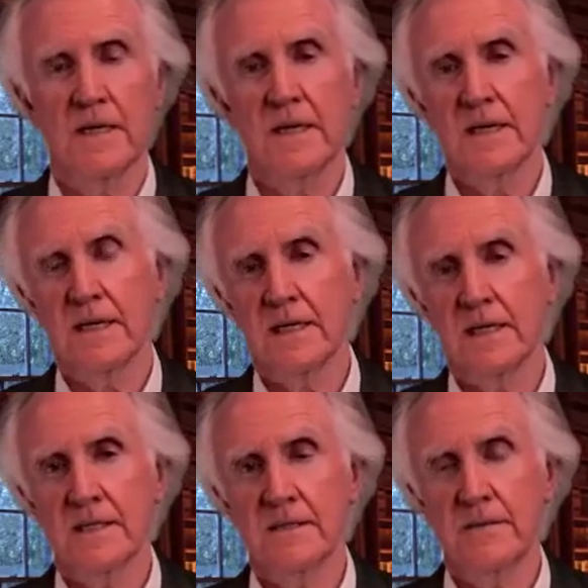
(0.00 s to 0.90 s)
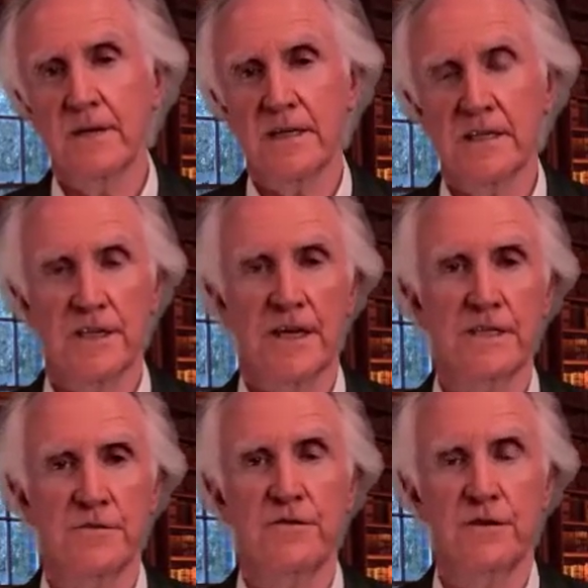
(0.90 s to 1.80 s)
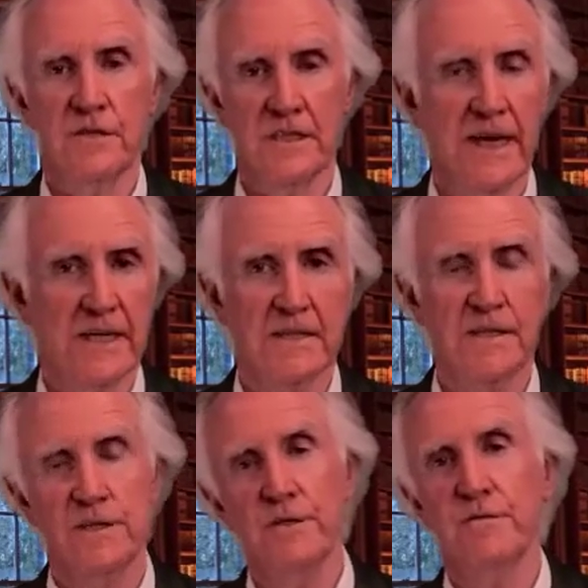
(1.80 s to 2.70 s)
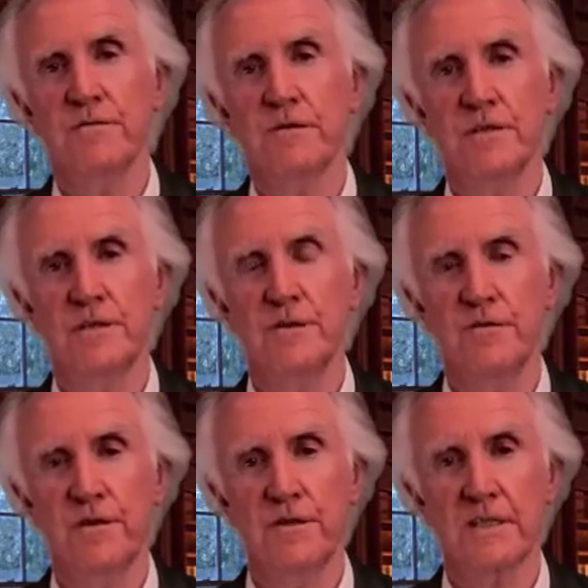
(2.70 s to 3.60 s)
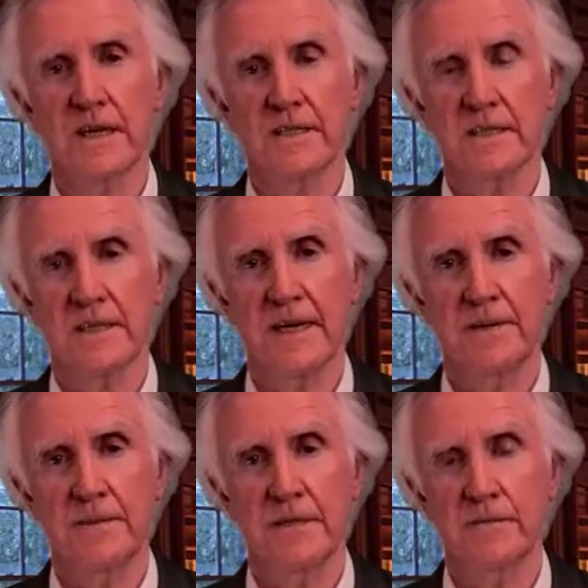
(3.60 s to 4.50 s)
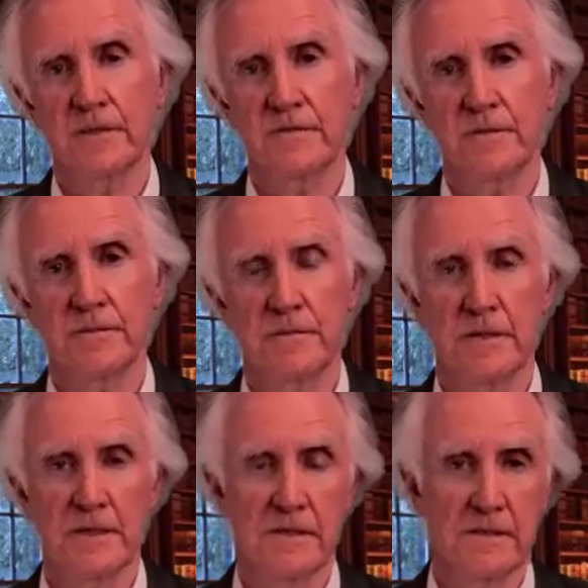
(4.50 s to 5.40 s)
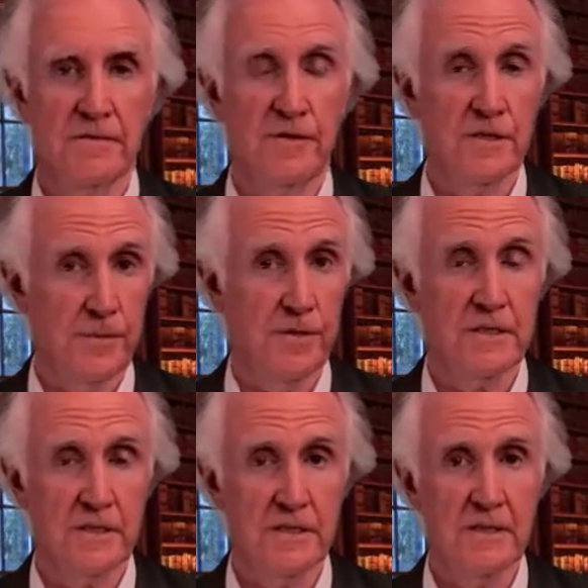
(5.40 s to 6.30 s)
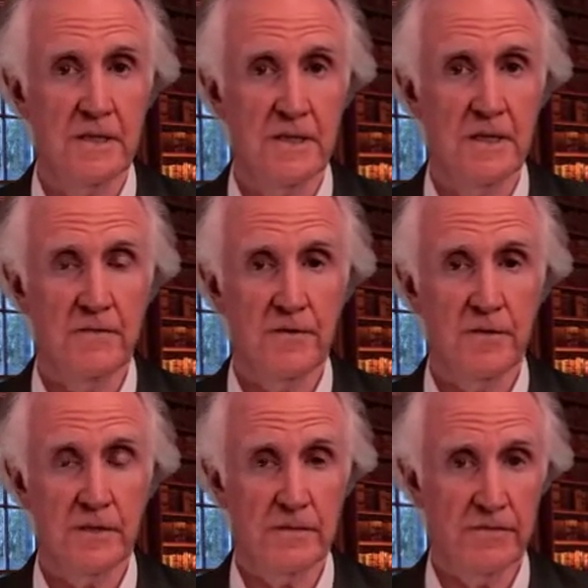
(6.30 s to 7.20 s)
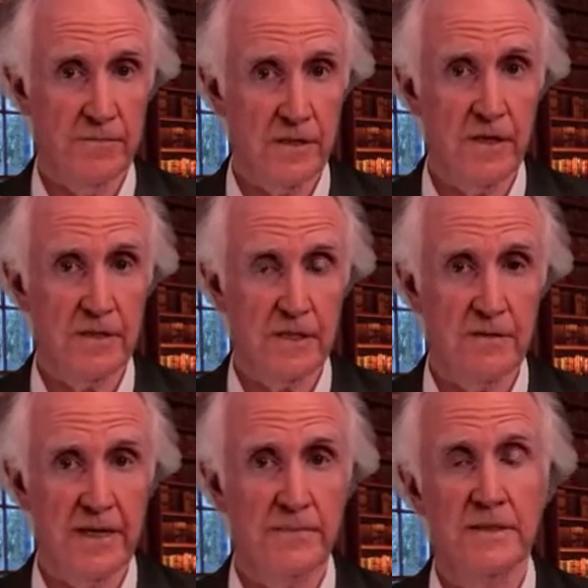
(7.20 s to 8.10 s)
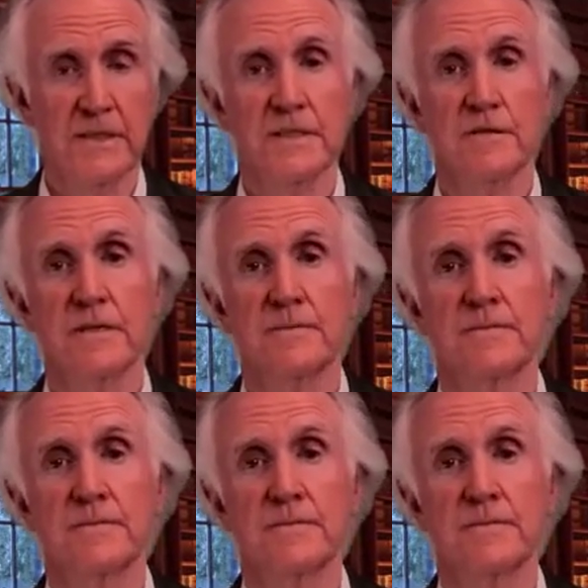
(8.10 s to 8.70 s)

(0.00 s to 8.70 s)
Then we had a change of first sec, and the new first sec that came in was from the first person from the consular admin stream.